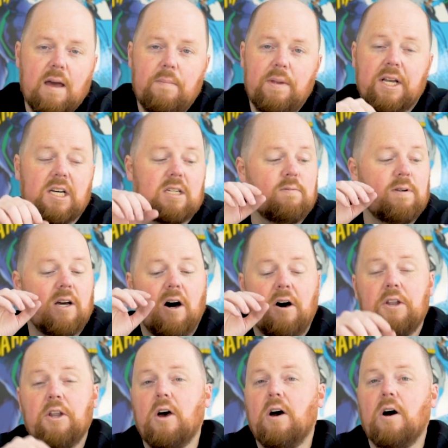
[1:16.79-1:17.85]
Because we
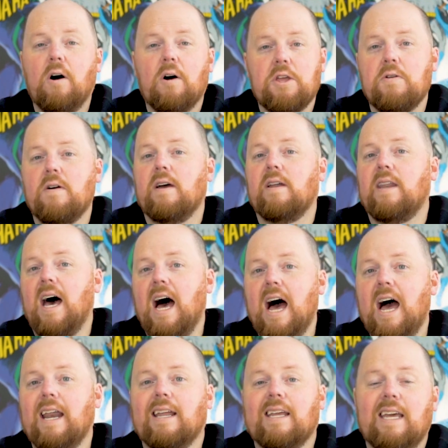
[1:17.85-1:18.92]
all know you are
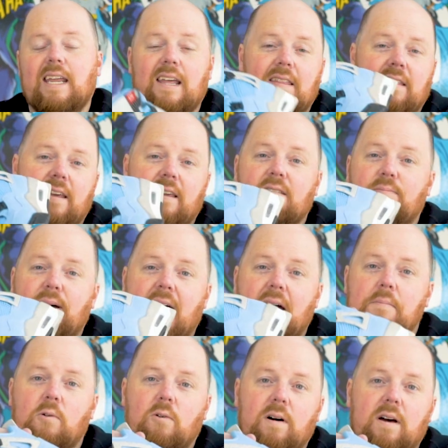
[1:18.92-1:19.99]
not getting these
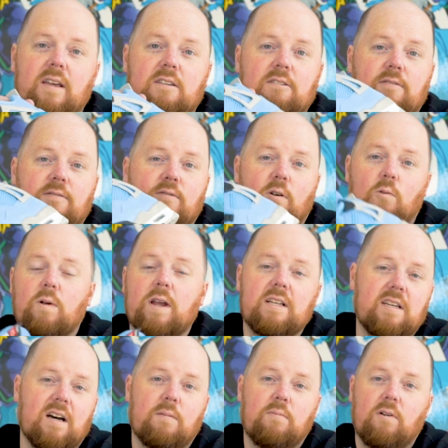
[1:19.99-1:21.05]
bad boys for
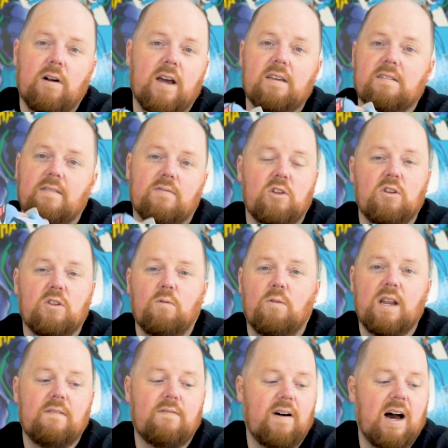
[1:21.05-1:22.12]
retail price of
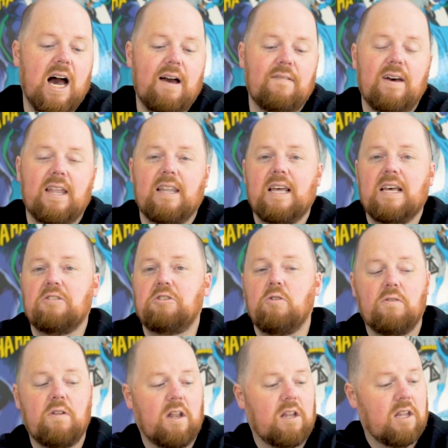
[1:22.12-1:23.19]
$225 unless
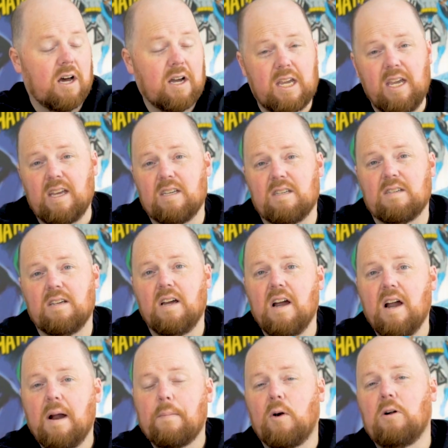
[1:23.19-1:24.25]
you're the luckiest
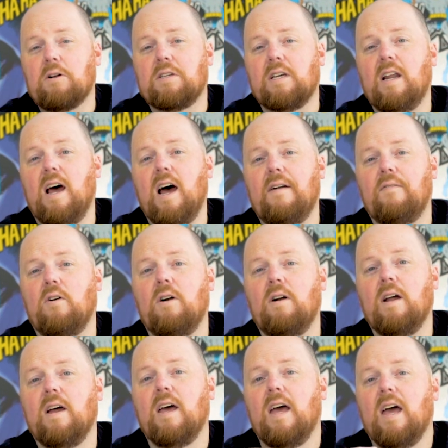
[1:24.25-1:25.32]
person
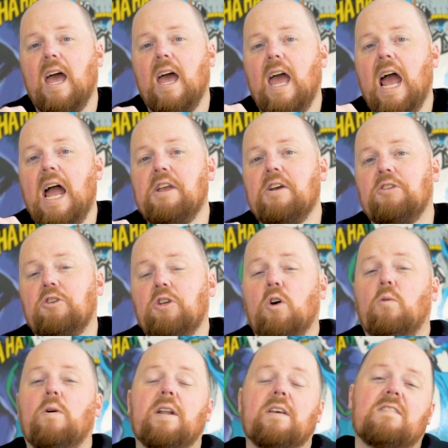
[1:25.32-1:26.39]
ever and you
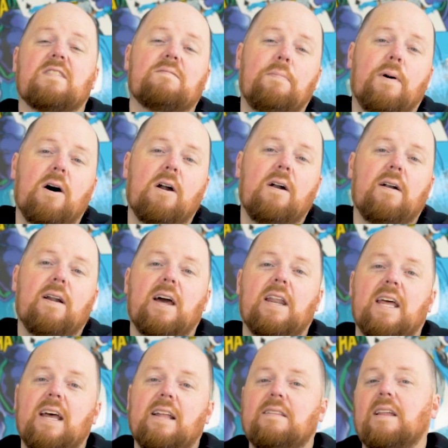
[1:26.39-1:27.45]
do what is smart
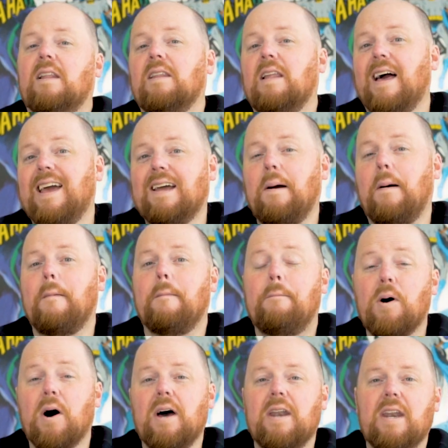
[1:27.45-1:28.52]
and hit the like
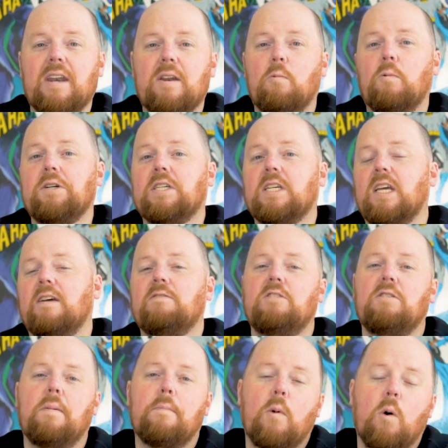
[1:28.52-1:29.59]
button, which gives
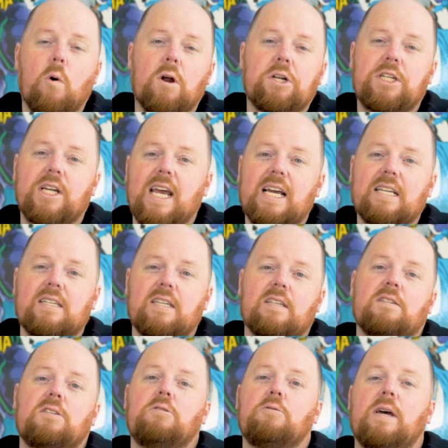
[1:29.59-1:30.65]
you more
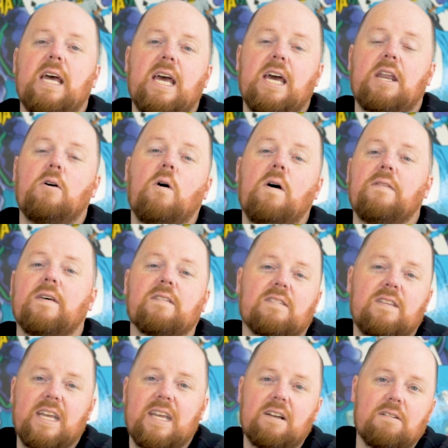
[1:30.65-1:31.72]
chances to hit on the
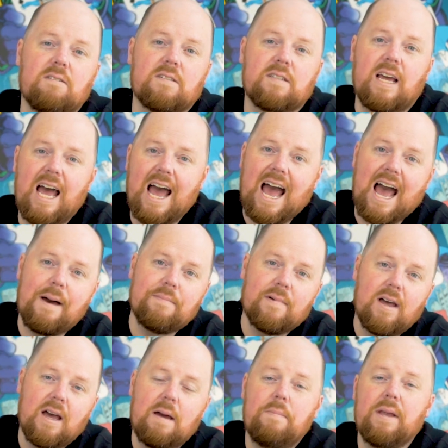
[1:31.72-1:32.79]
sneakers app.
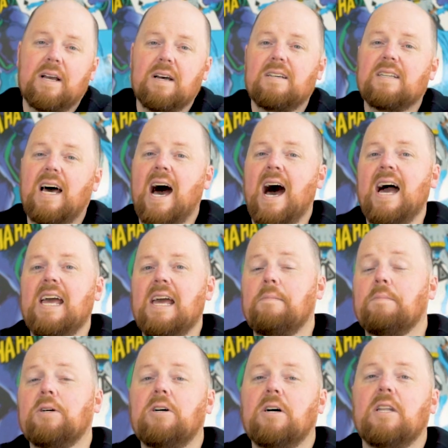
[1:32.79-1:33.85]
Because I
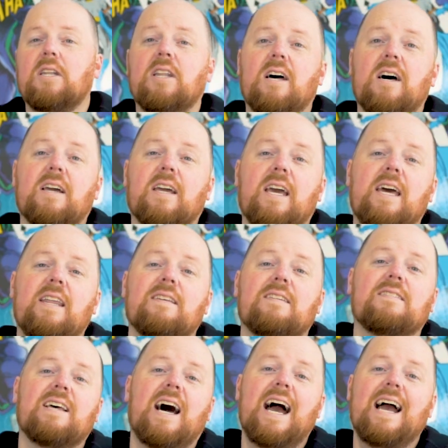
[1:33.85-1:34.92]
am good luck. It
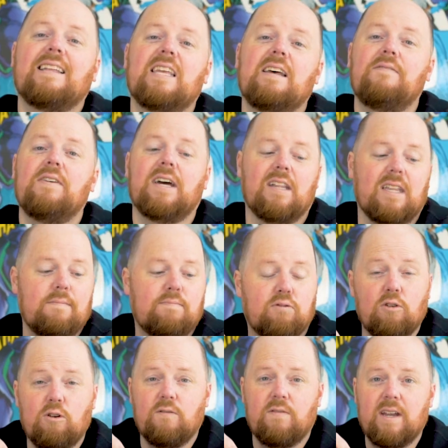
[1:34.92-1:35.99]
is scientifically
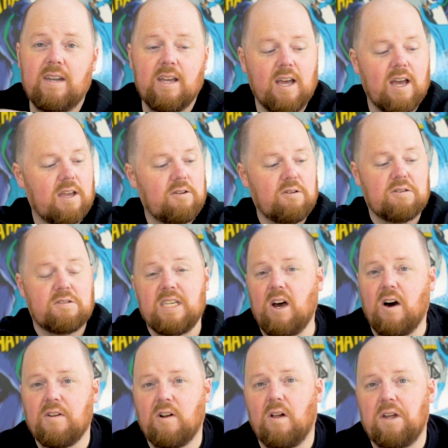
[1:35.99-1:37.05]
proven. You see
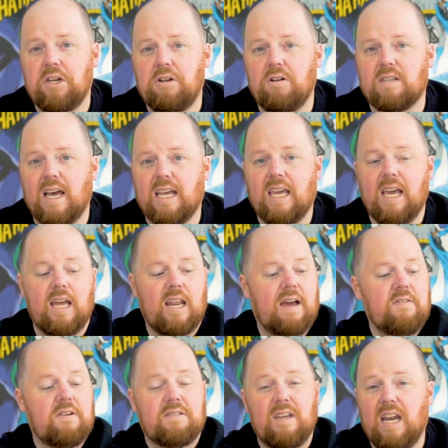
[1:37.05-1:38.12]
all the early shoes I get.
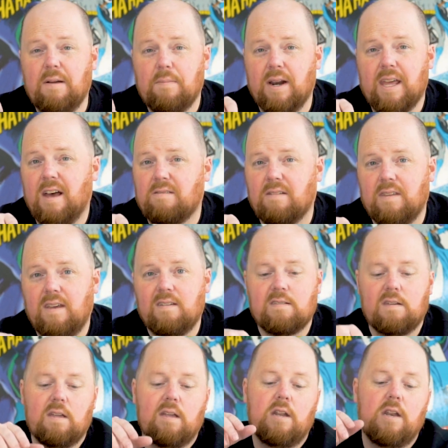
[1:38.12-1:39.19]
Have you seen anybody else with
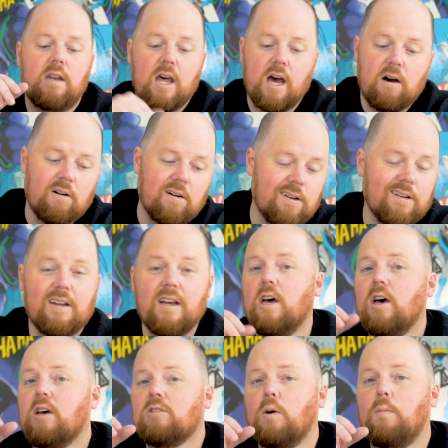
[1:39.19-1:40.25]
these? No.
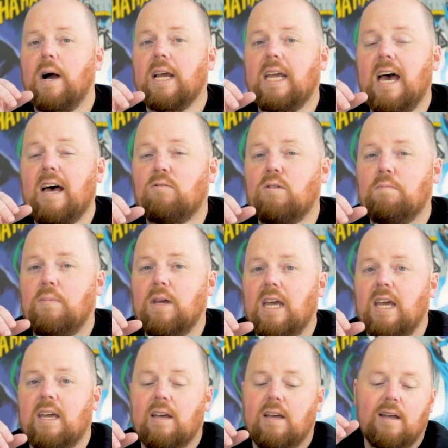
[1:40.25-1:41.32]
So my guess would
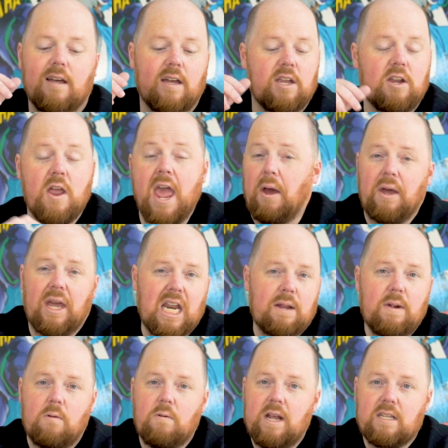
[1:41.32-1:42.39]
be you ain't going to get
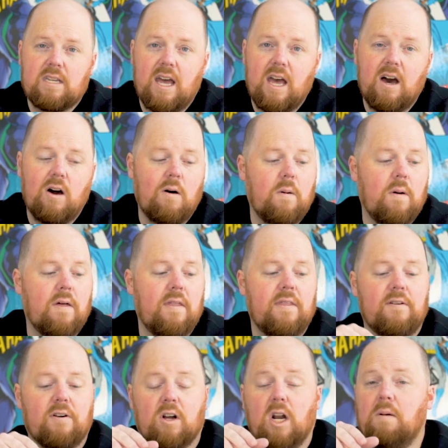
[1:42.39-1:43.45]
them at retail.
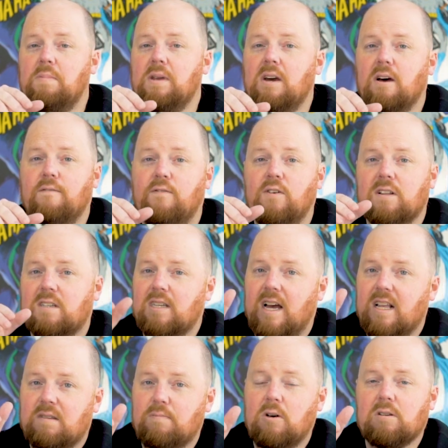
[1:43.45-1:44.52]
They're going to be on
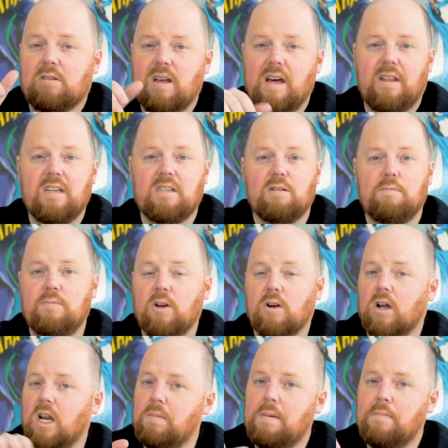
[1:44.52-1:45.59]
footsites most likely, so they're
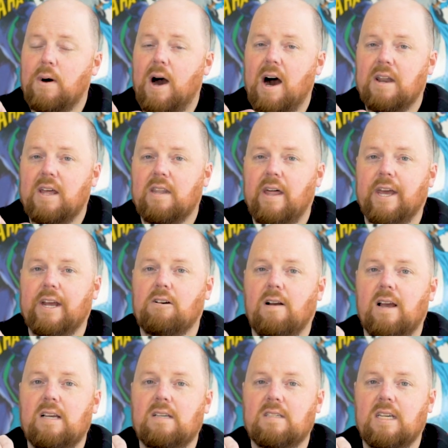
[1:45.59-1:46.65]
going to be botted like
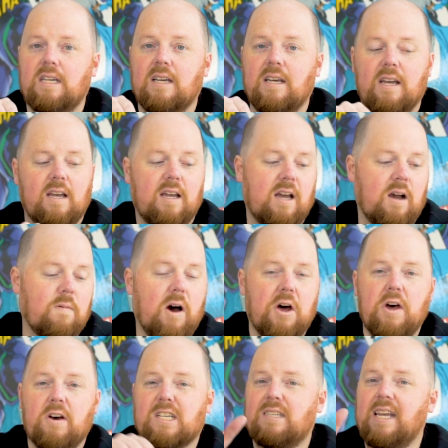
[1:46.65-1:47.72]
crazy. And we all
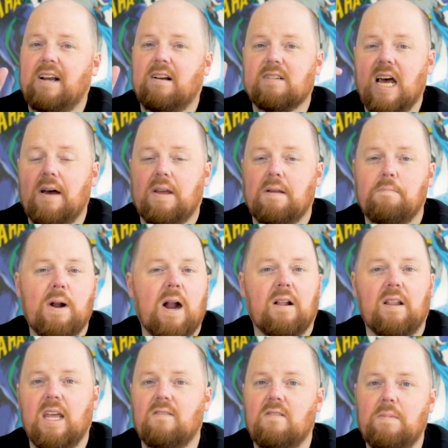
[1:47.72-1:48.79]
know sneakers app can
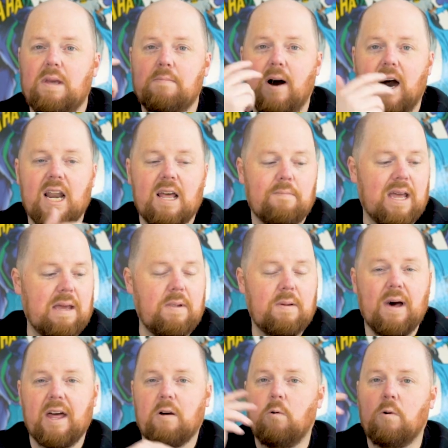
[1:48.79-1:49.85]
barely even be botted, maybe
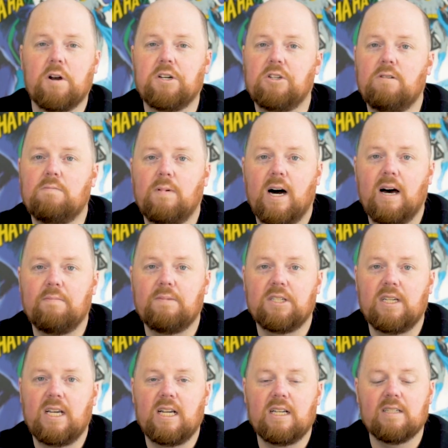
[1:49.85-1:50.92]
by like 1 or 2 bot
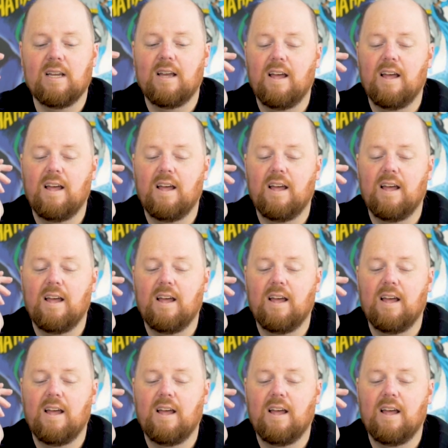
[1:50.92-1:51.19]
machines.